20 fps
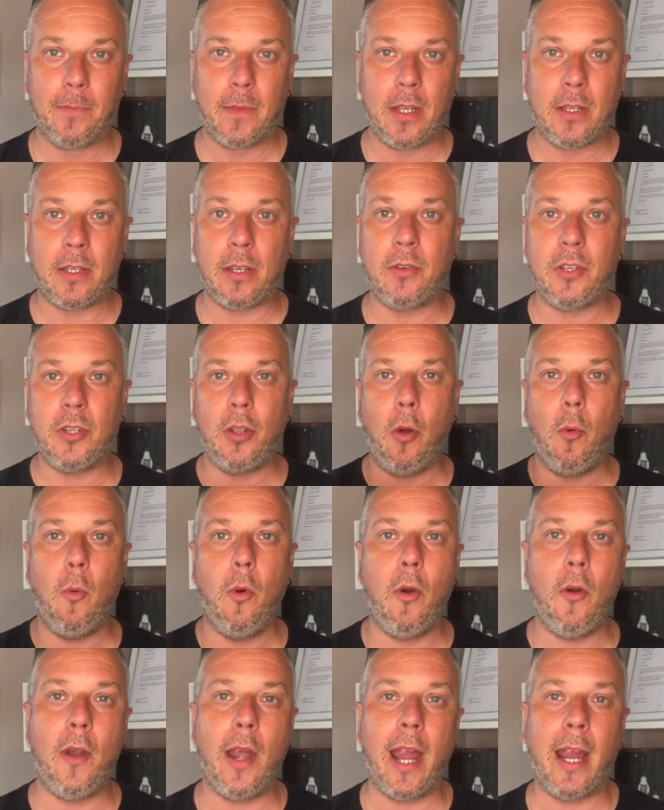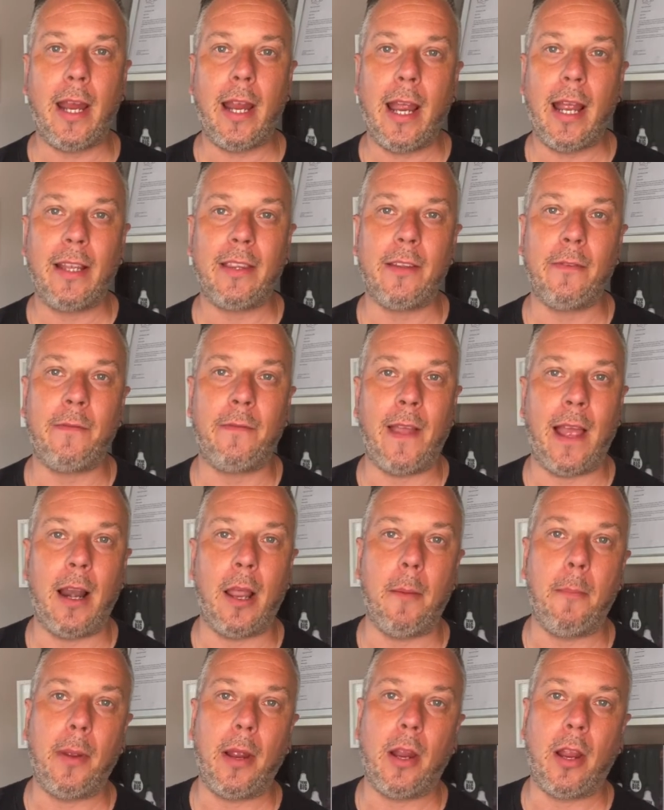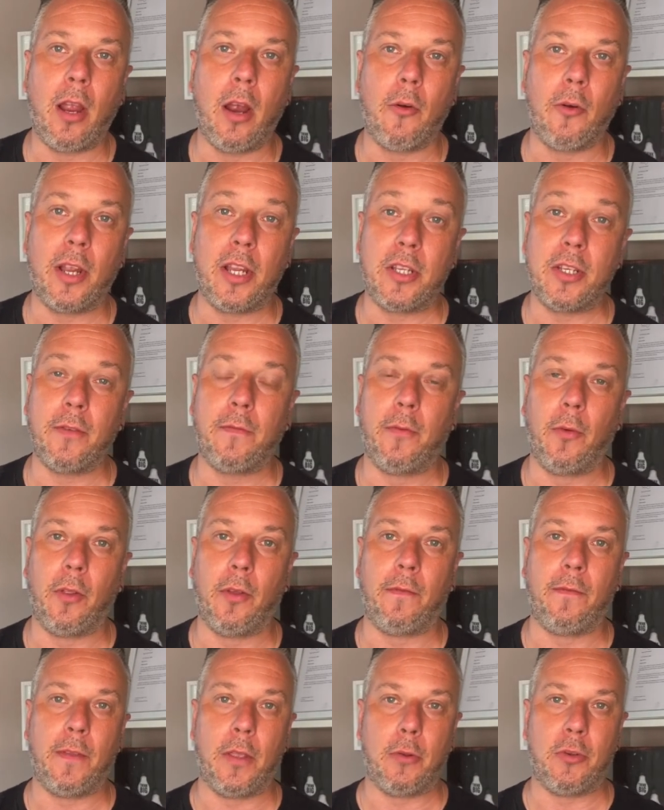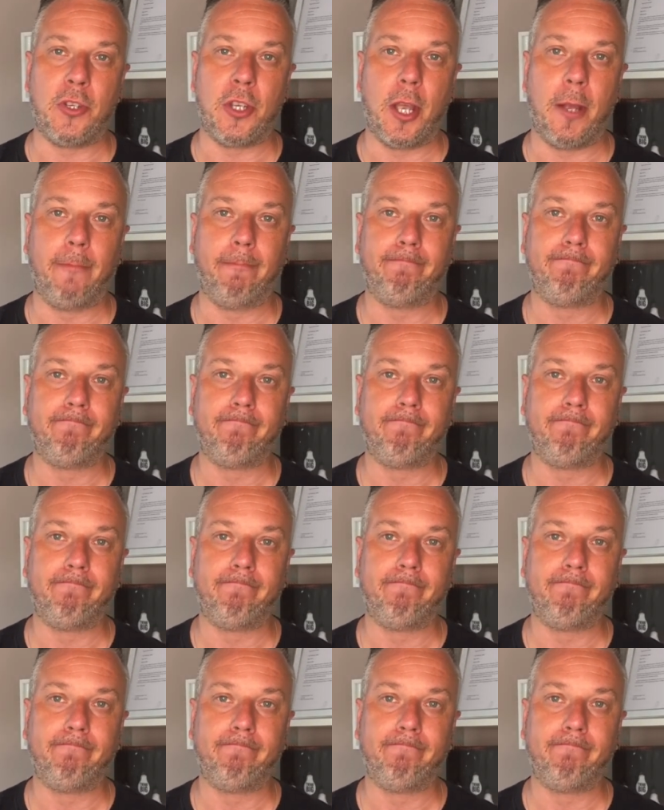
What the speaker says: So stop worrying and develop courage for the future.